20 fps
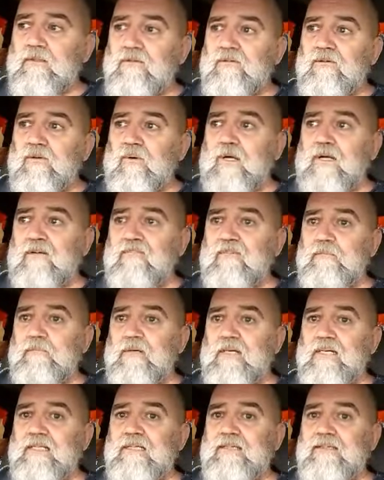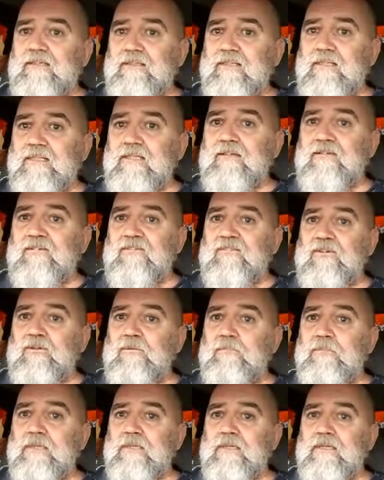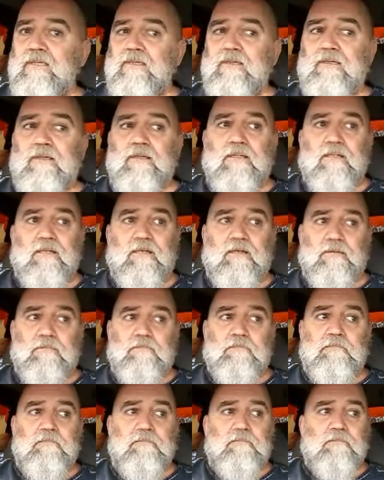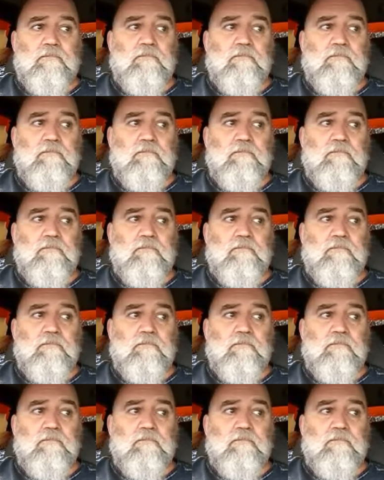So everybody needs to be, um,